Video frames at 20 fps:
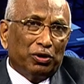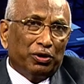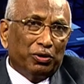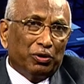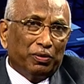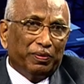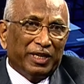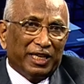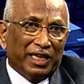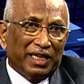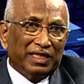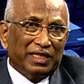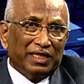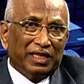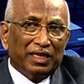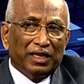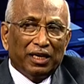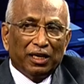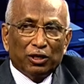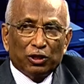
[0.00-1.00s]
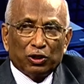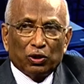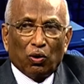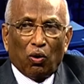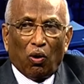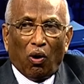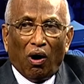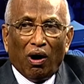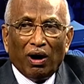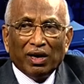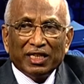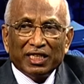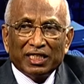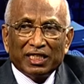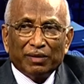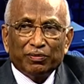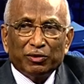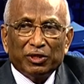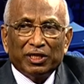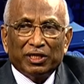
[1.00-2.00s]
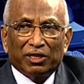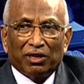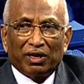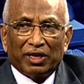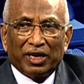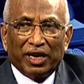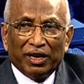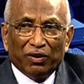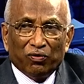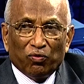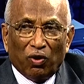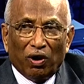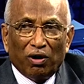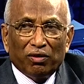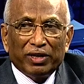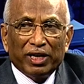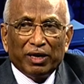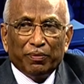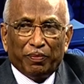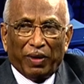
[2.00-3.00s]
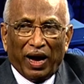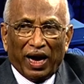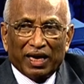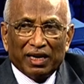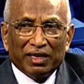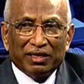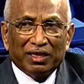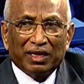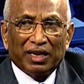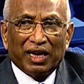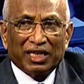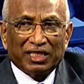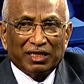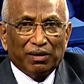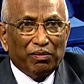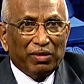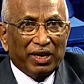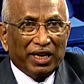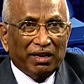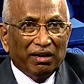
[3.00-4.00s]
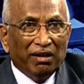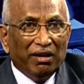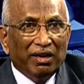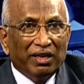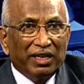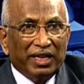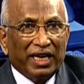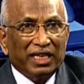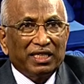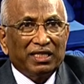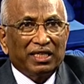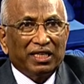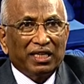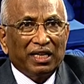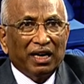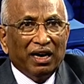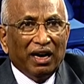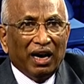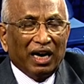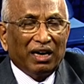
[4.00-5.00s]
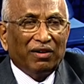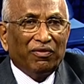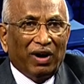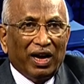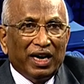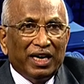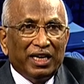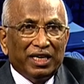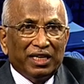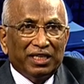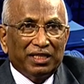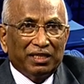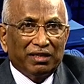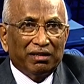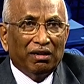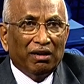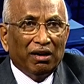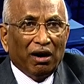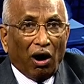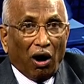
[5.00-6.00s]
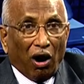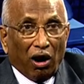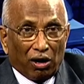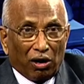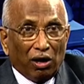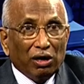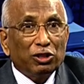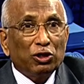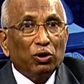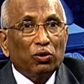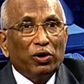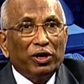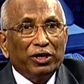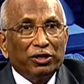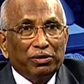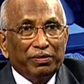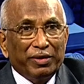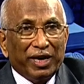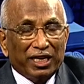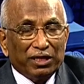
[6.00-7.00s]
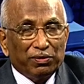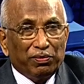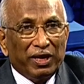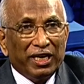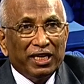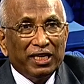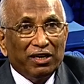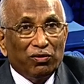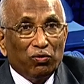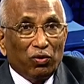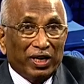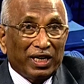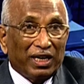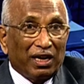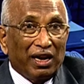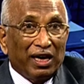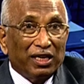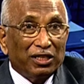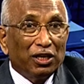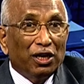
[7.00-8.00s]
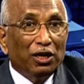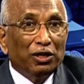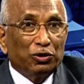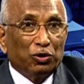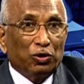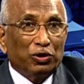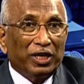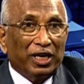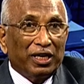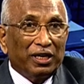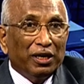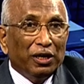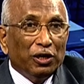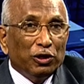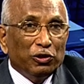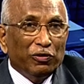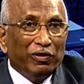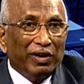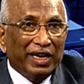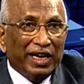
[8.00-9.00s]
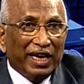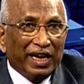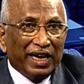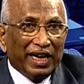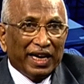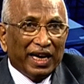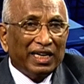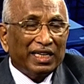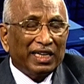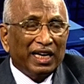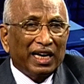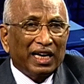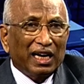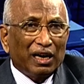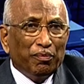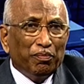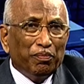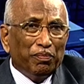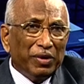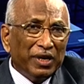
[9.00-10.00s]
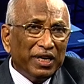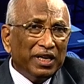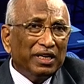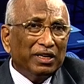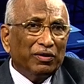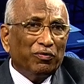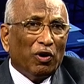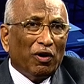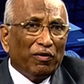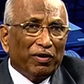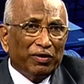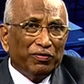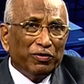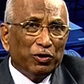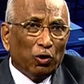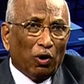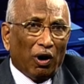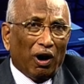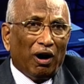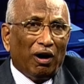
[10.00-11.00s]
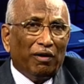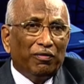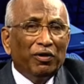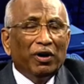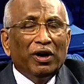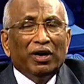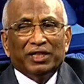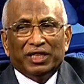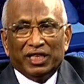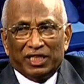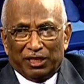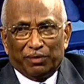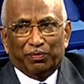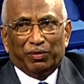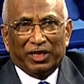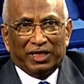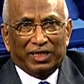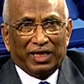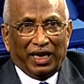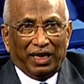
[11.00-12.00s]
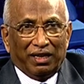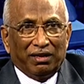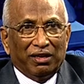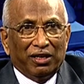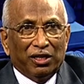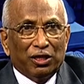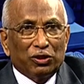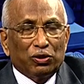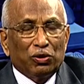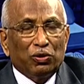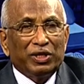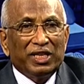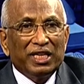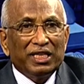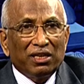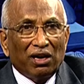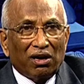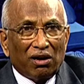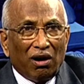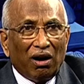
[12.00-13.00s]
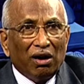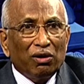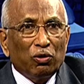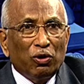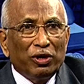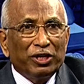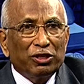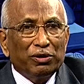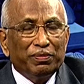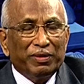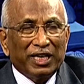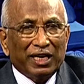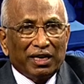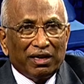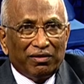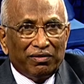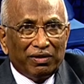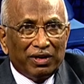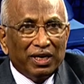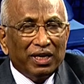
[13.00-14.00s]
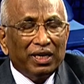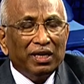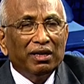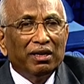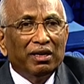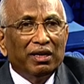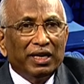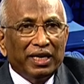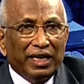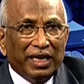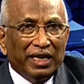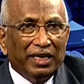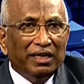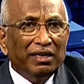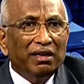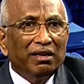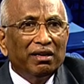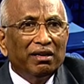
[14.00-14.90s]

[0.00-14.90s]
to be tested. So all the steps that are involved in packaging, assembling, testing and validation are also going to be explained in one class so that you will get a complete overview of the chip design. So these are all going to be covered in